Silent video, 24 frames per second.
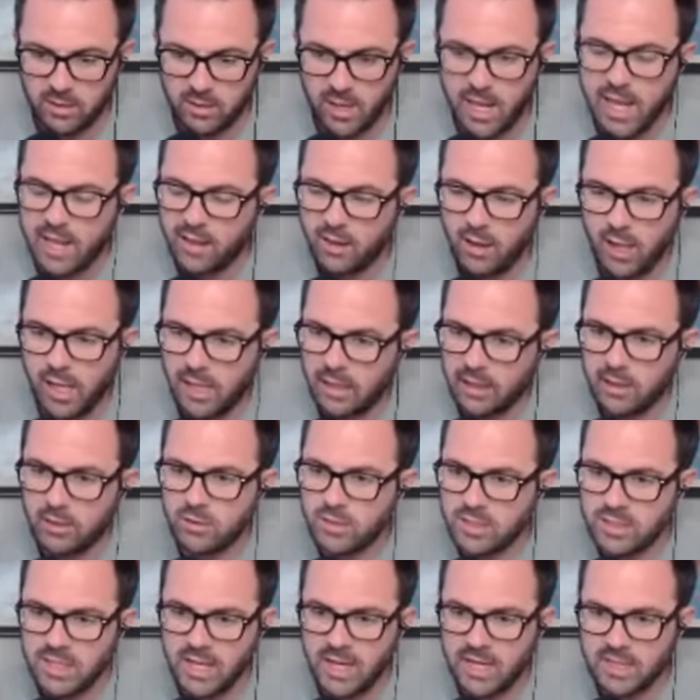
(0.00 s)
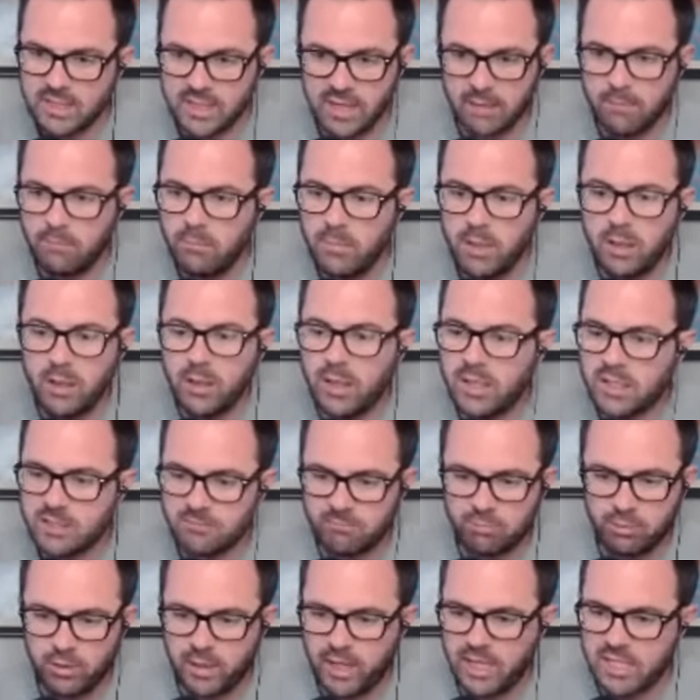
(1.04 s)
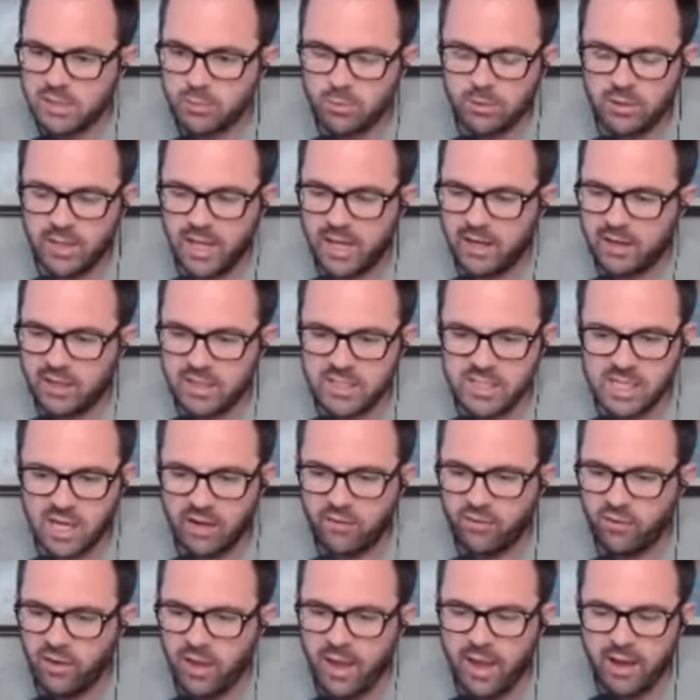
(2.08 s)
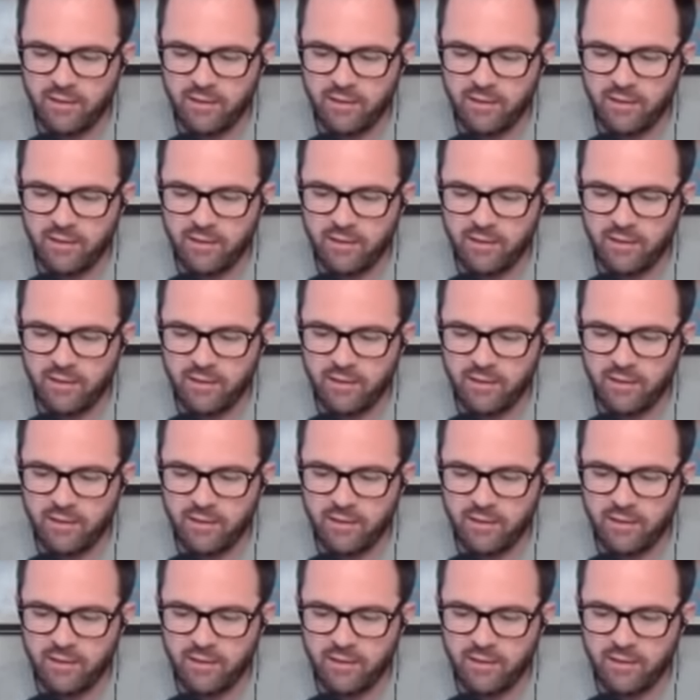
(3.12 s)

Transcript: And in those days, like millions of planes were landing safely